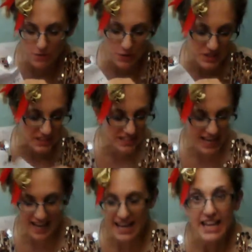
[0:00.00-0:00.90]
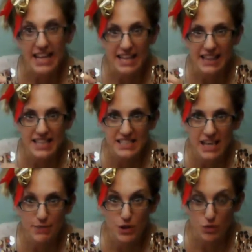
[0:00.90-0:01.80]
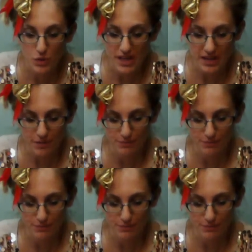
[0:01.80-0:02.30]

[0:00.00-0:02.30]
viewers today. Let's give it a read.